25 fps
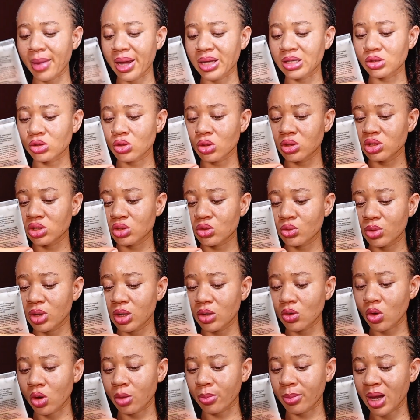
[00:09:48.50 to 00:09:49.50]
my
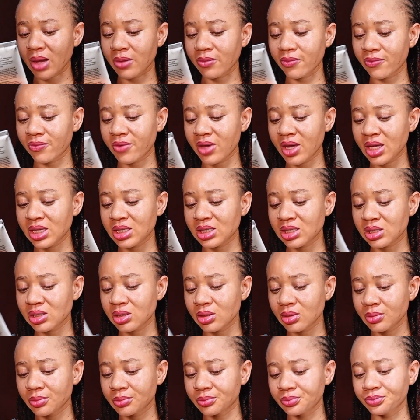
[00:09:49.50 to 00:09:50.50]
sunscreen on my face.
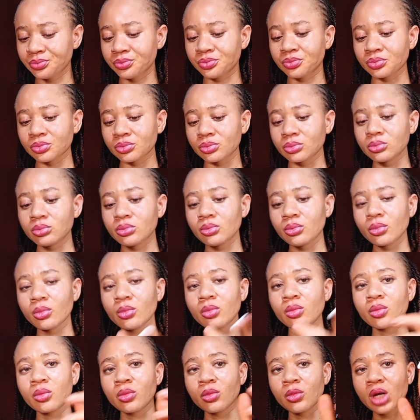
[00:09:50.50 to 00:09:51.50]

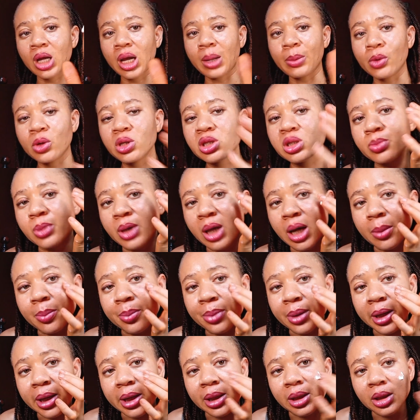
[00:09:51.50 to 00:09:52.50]
I'm going to be
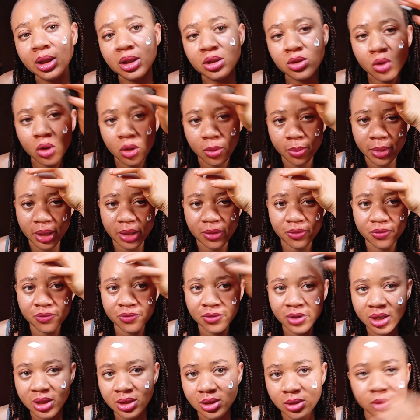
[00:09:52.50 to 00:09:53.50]
applying it on my
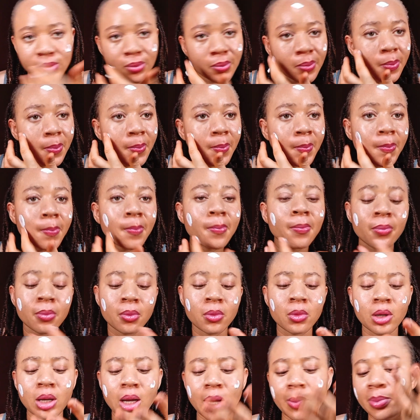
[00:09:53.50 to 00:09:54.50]
face.
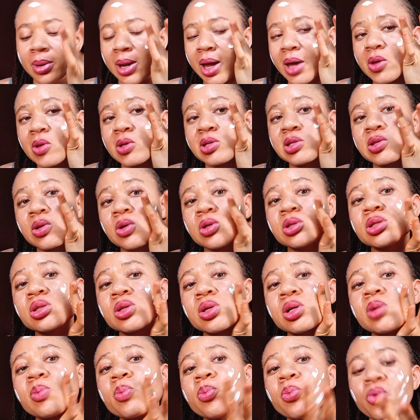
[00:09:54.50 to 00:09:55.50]
Apply your
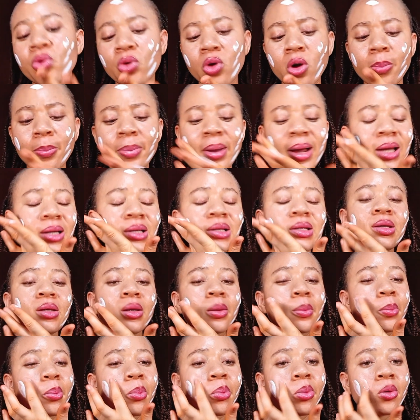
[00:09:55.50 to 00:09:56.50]
sunscreen
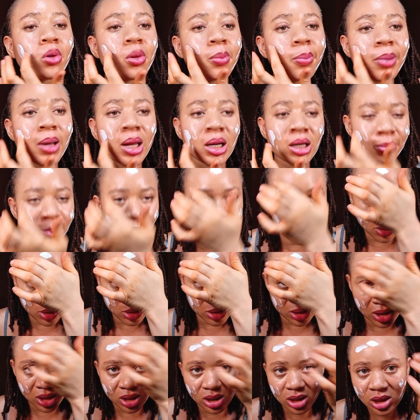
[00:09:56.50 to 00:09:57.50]
properly,
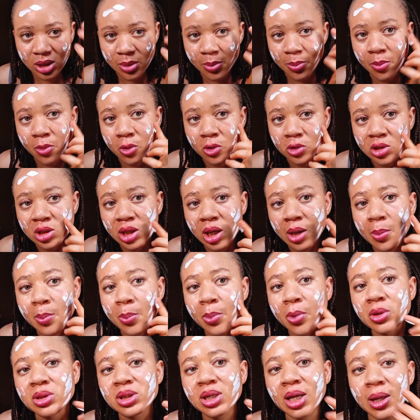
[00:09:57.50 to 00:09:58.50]
because this is the most
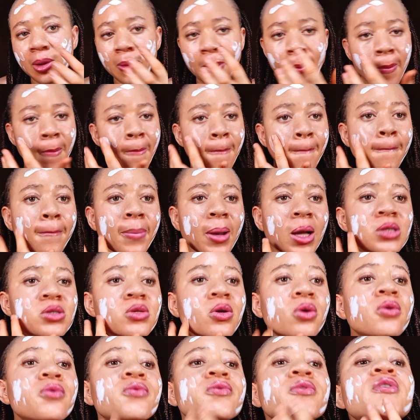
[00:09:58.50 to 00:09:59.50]
important part
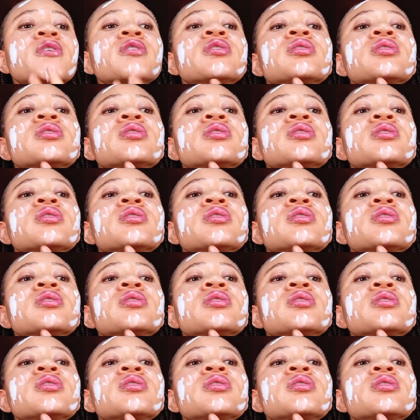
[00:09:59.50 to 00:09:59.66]
of your